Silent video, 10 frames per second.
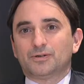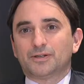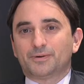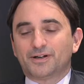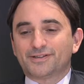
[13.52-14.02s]

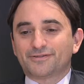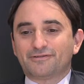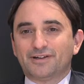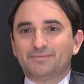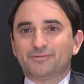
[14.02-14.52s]
Well, the point of
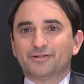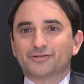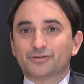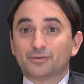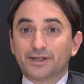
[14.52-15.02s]
green
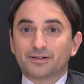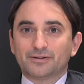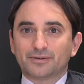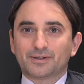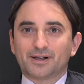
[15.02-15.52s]
bonds, or we
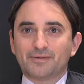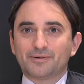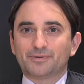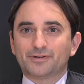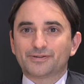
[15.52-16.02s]
call them
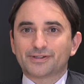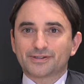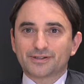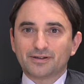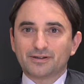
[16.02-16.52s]
climate bonds,
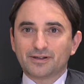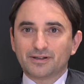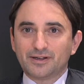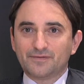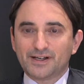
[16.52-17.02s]
is so
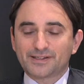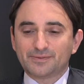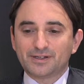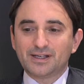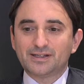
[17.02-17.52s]
that the
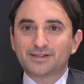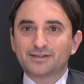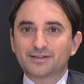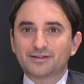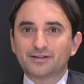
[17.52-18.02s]
investment is
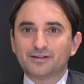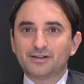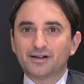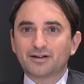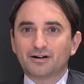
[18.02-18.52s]
into the
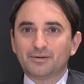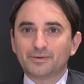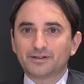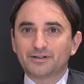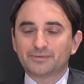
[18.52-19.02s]
low
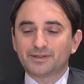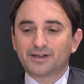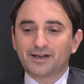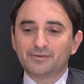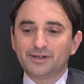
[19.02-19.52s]
carbon economy.
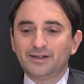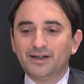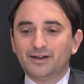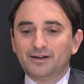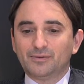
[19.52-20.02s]
Okay, we
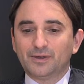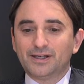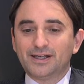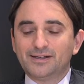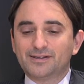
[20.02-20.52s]

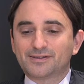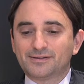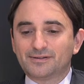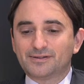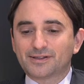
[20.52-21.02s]
need
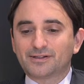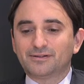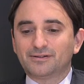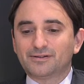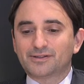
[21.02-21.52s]

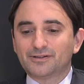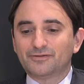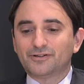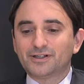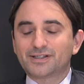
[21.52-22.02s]
to
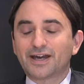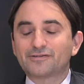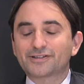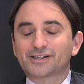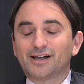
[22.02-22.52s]
avoid
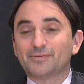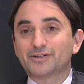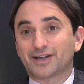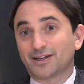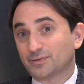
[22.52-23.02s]
dangerous
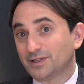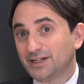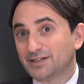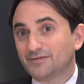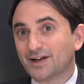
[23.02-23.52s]
climate change. We
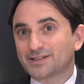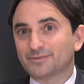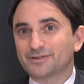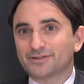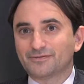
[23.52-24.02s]
need
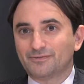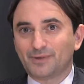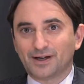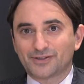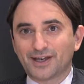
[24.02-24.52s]
investment of
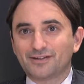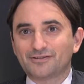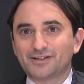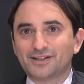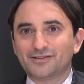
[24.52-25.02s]
about $10
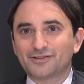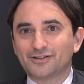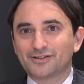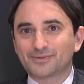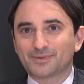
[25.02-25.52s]
trillion
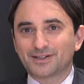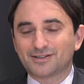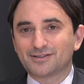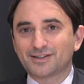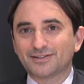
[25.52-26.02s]
by
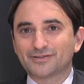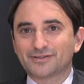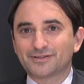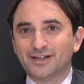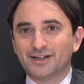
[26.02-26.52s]

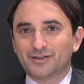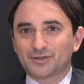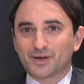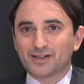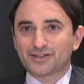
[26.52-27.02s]

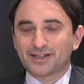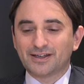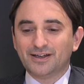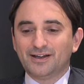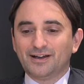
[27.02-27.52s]

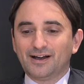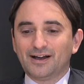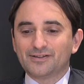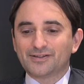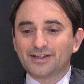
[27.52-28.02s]
2020.
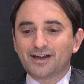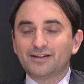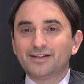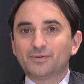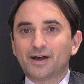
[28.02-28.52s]
And the
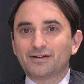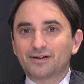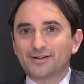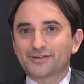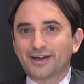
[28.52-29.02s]
only way you're
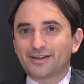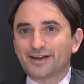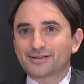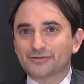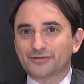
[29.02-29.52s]
going to get
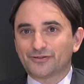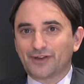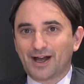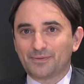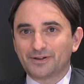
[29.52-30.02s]
that sort of
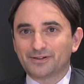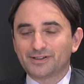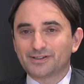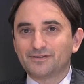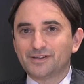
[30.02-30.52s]
capital
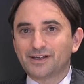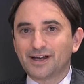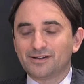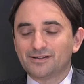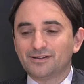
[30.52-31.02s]
is if you
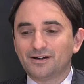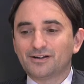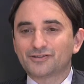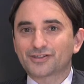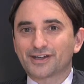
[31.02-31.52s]
get
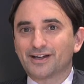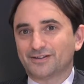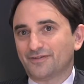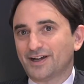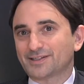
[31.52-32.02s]
large-scale
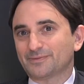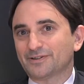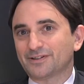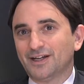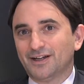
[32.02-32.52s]

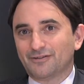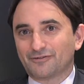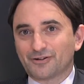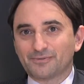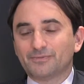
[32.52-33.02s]
investment
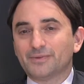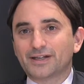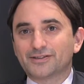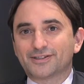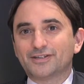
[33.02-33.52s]
from
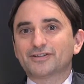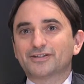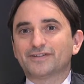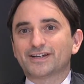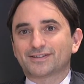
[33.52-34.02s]

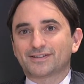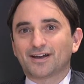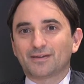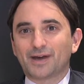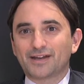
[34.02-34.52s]
institutional investors
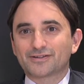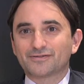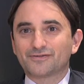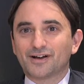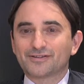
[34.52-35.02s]
like
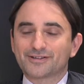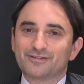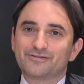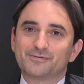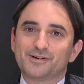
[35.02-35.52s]
pension funds,
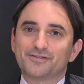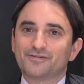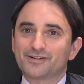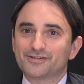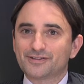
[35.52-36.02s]
sovereign wealth
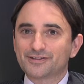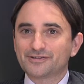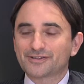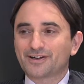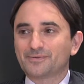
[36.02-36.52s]
funds,
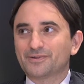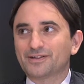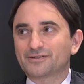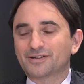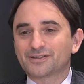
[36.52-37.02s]
insurance
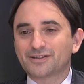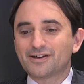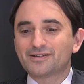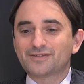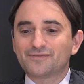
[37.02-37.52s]
companies, right? So
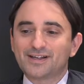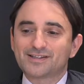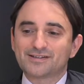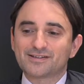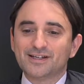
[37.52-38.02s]
those
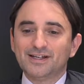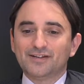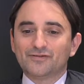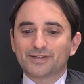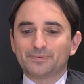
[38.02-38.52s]
investors
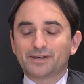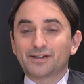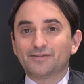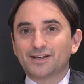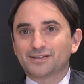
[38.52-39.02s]

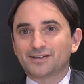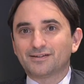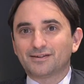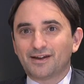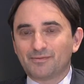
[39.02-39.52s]
typically invest
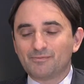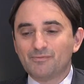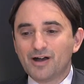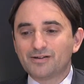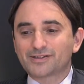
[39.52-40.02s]
in
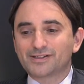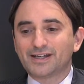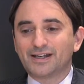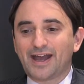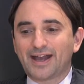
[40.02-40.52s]

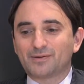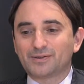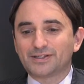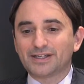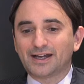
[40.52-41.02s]
mostly in
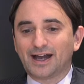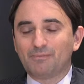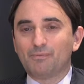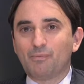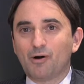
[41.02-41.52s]
equity
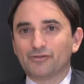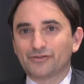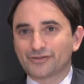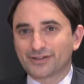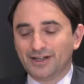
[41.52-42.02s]
and
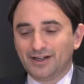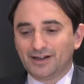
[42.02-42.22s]
bonds.